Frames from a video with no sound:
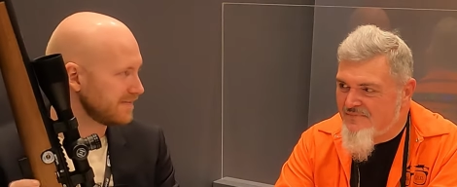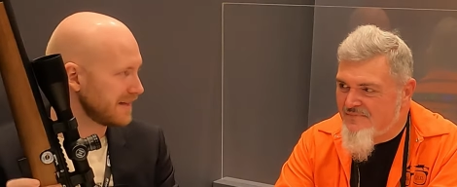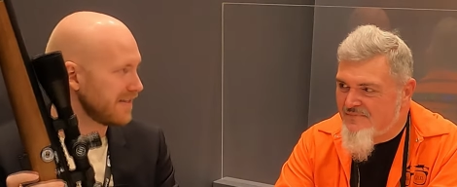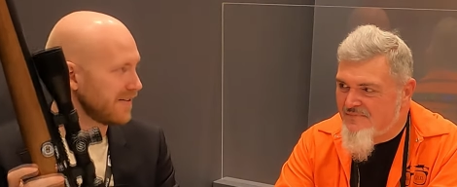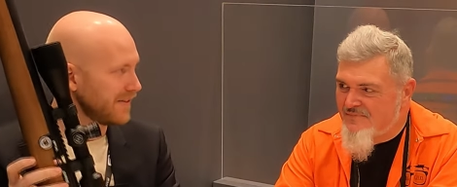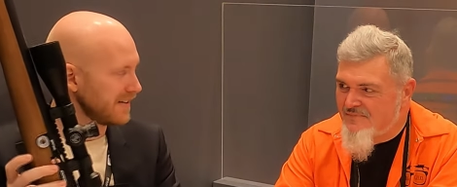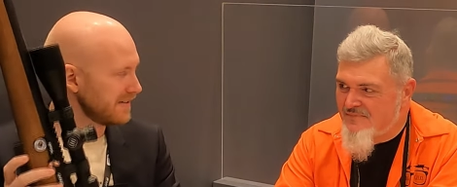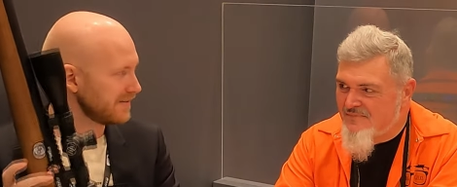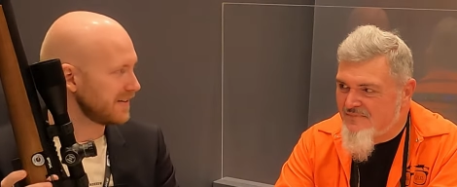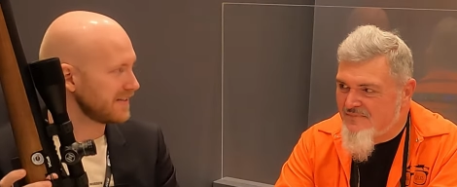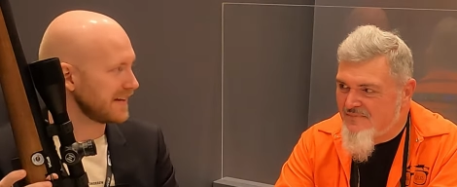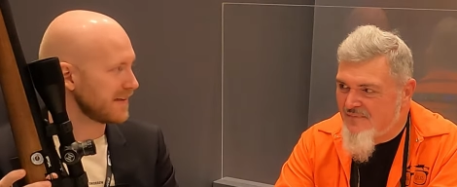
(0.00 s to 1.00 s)
Speaker 1: have a fun,
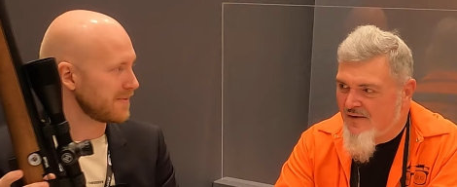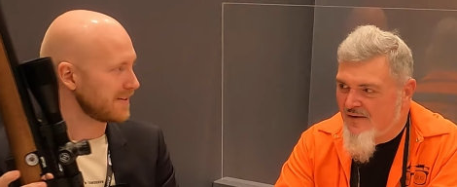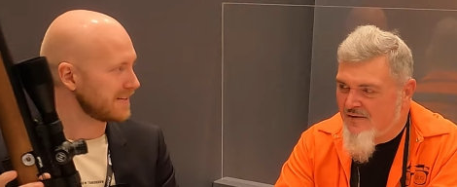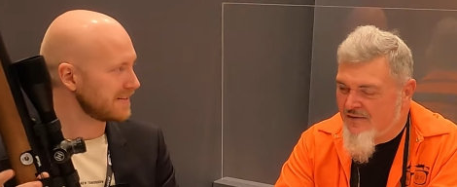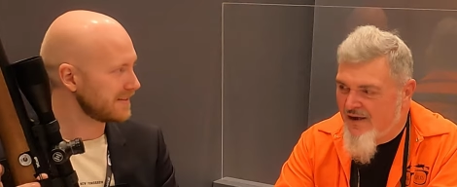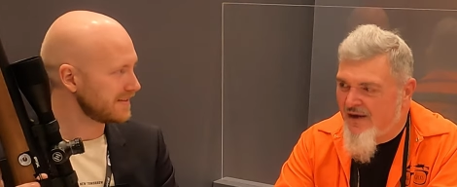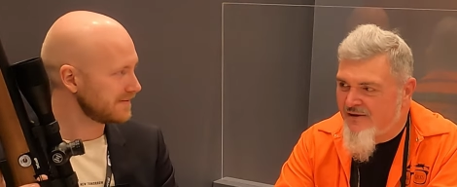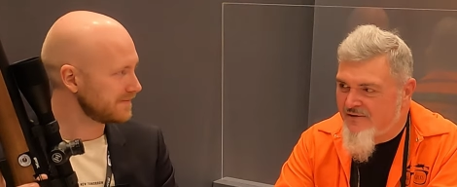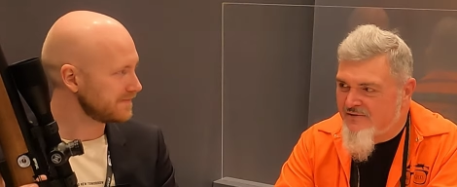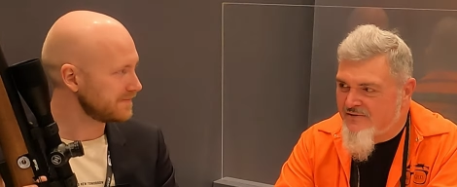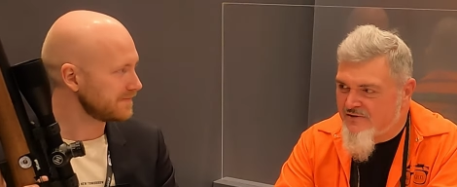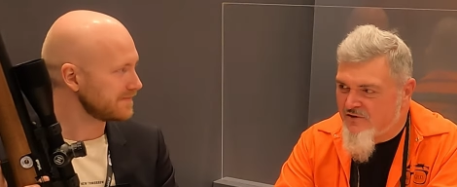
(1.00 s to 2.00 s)
fun time with it. Yeah.
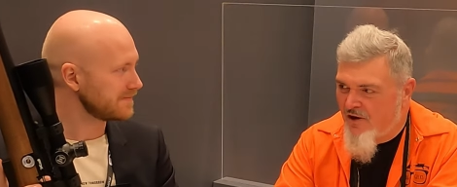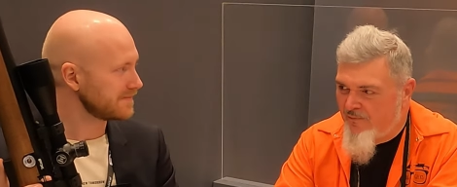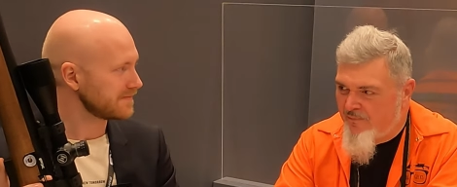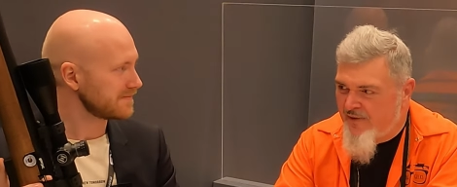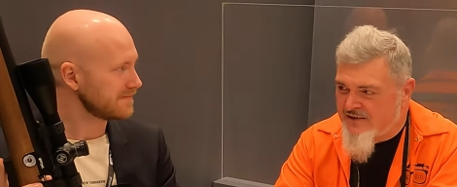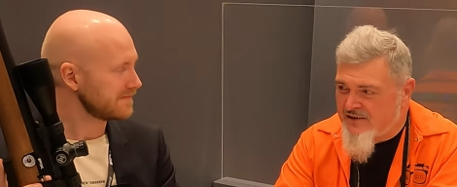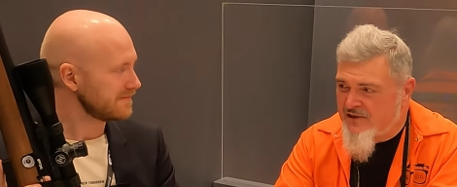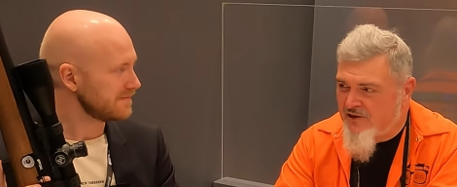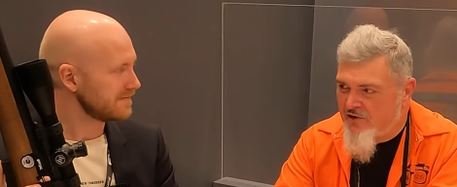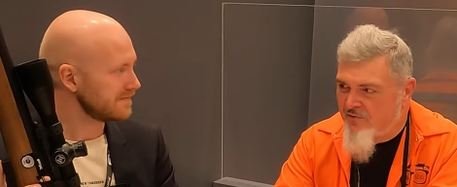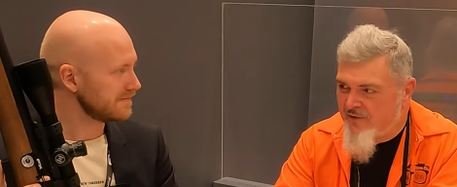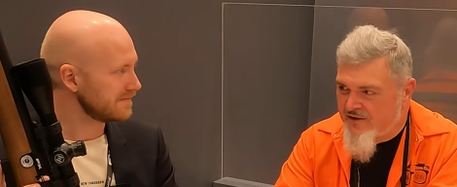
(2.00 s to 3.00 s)
Speaker 2: So
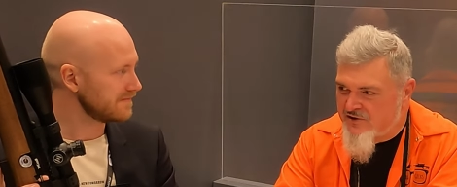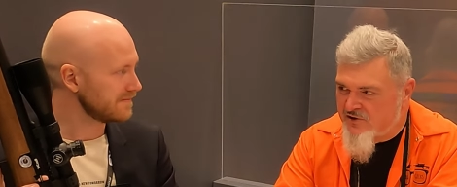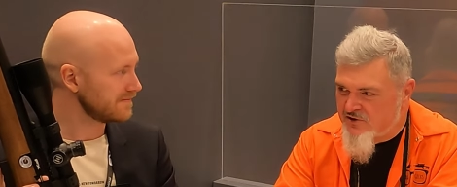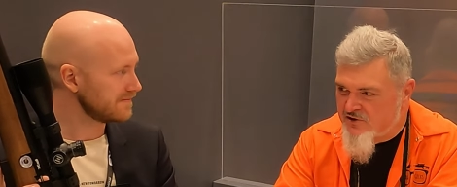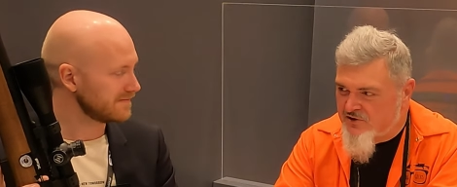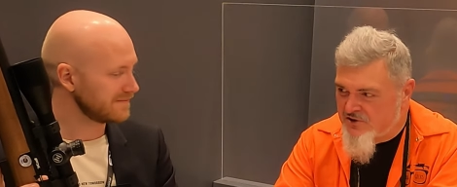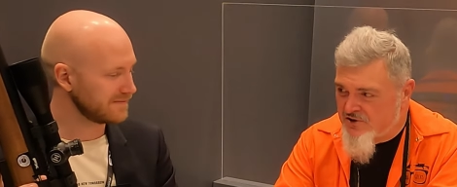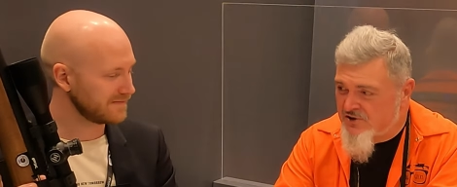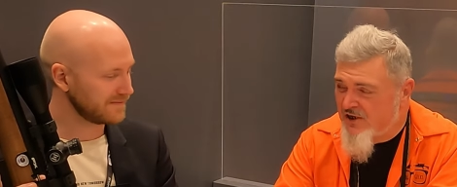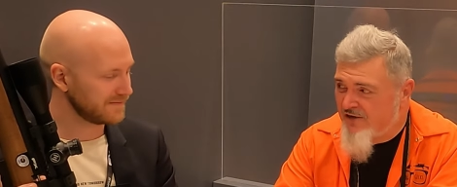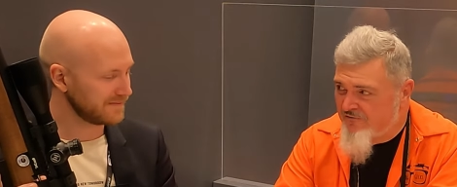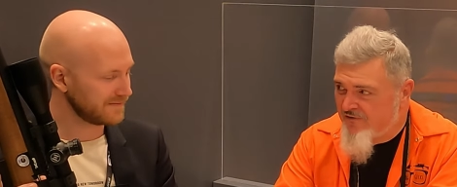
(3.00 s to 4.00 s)
basically, your message is
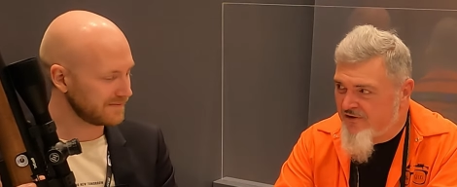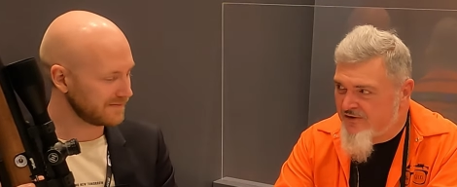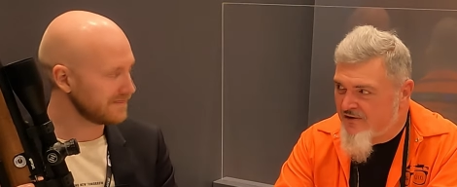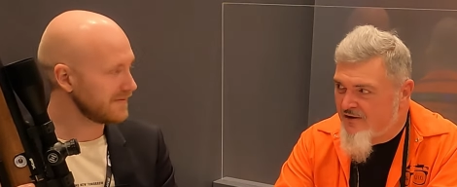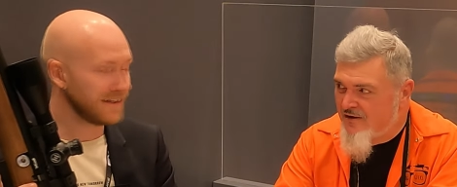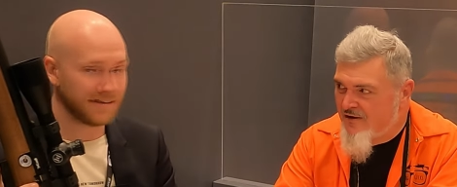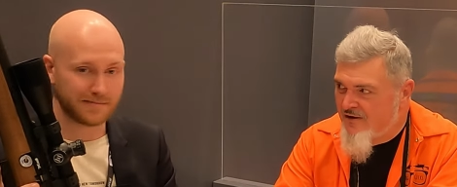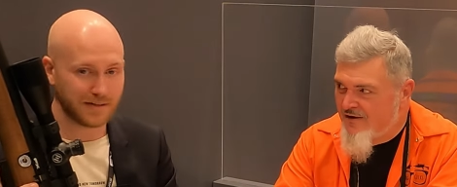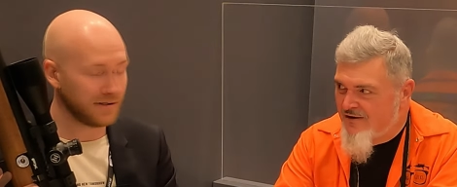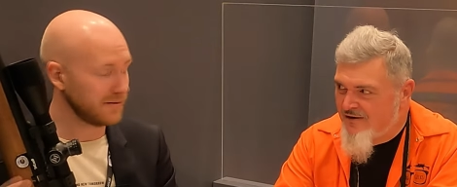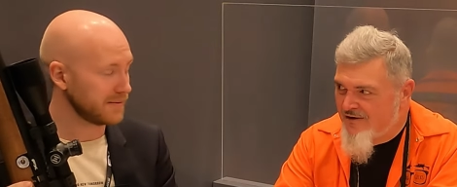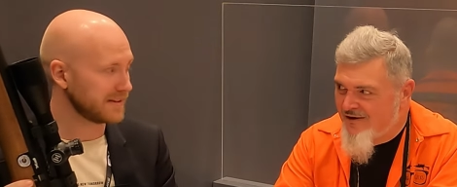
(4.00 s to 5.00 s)
just have fun.
Speaker 1: Yeah,
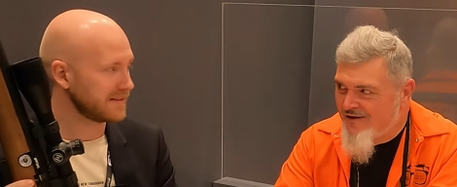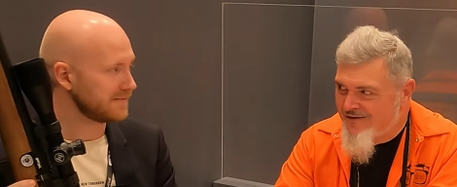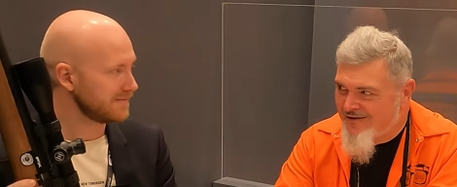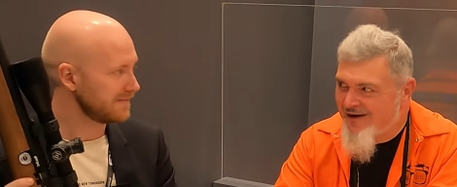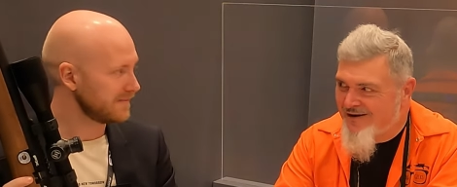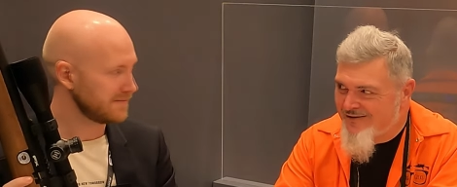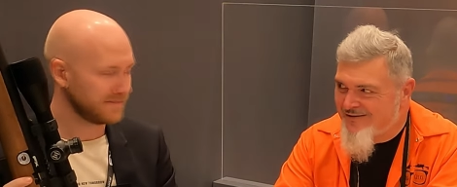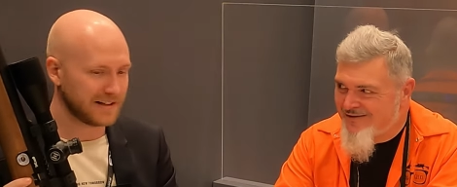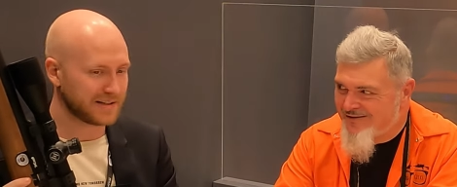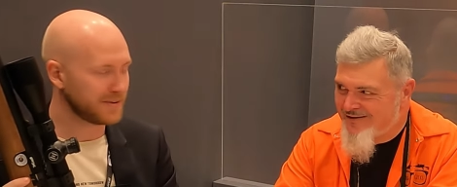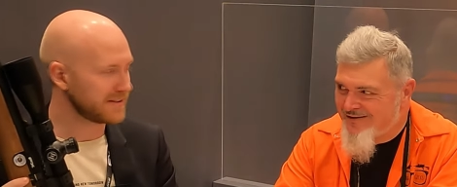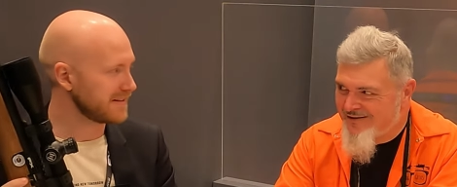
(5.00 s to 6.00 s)
always. Yeah.
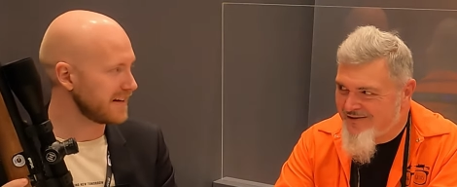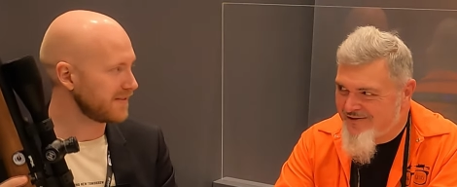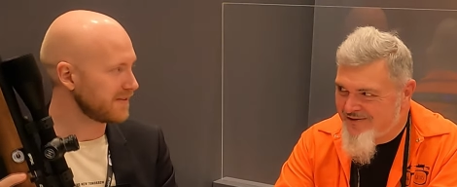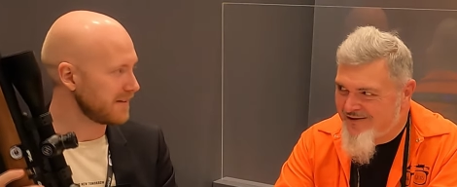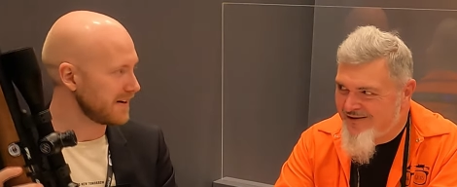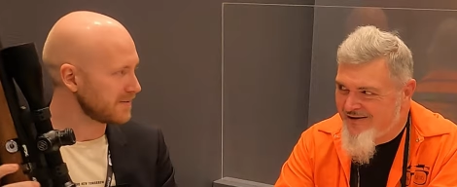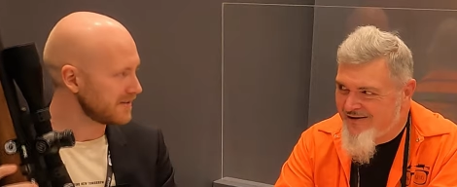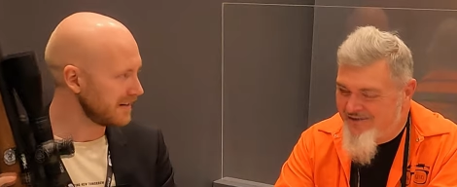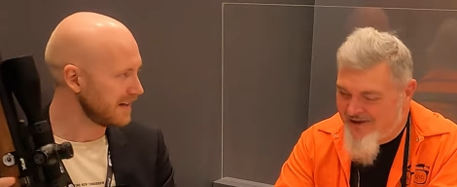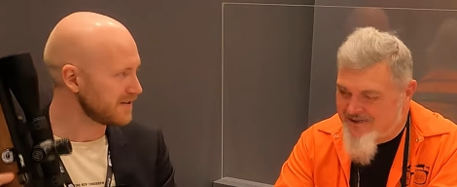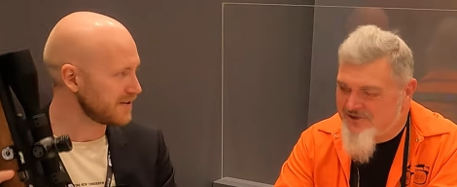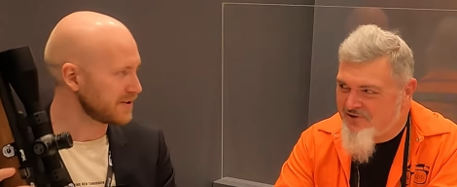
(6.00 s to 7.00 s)
That's what life about.
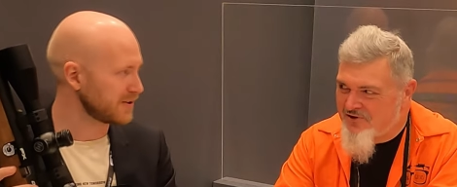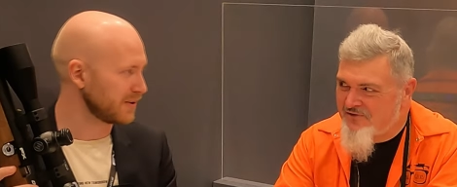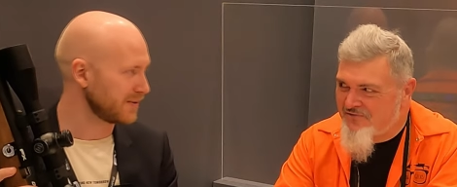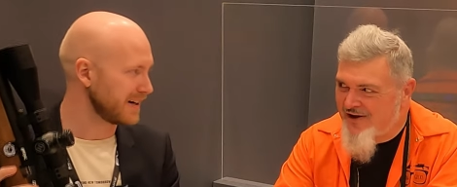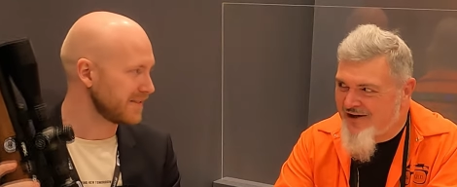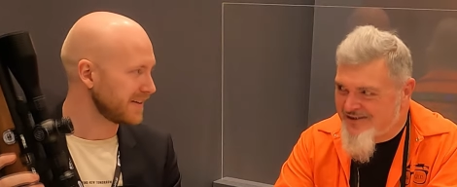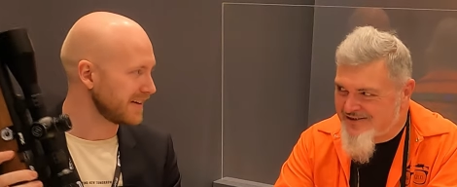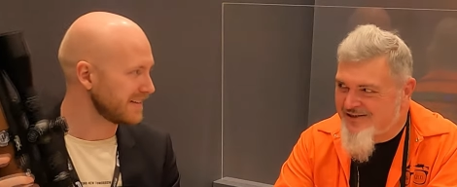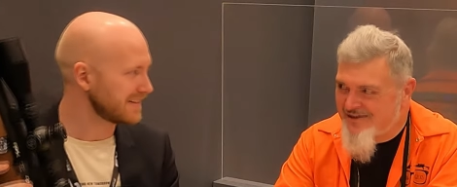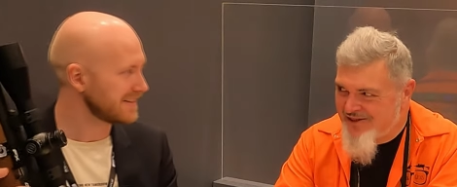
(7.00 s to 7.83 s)
Life's too short for anything else.